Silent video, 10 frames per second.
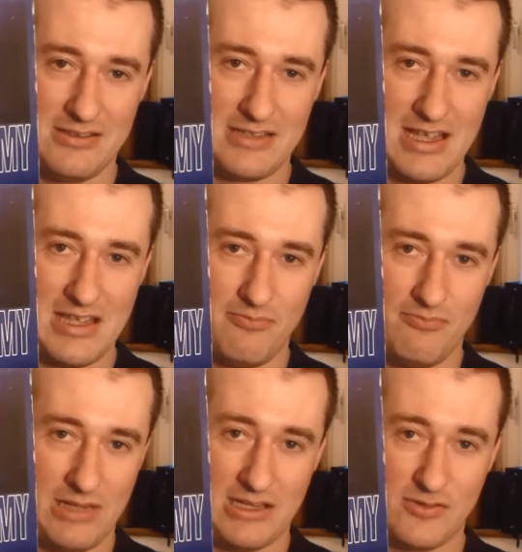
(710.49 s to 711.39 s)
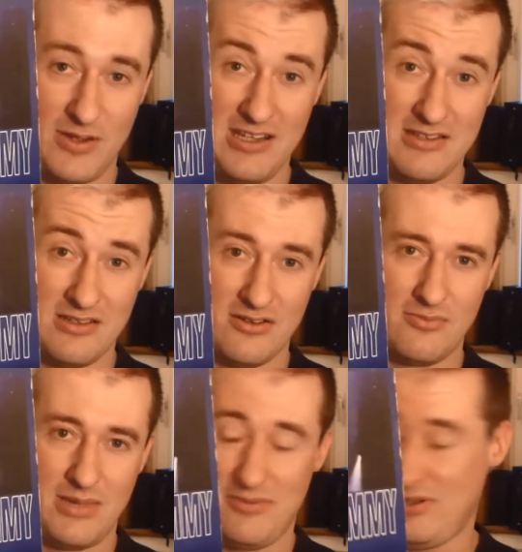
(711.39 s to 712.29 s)
day, like 20 years
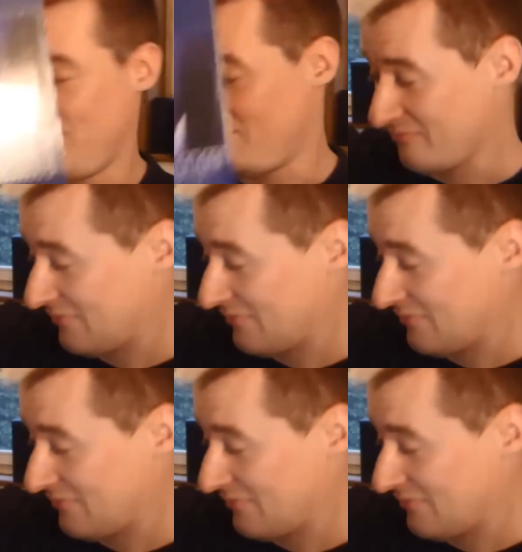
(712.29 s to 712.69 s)
ago, maybe.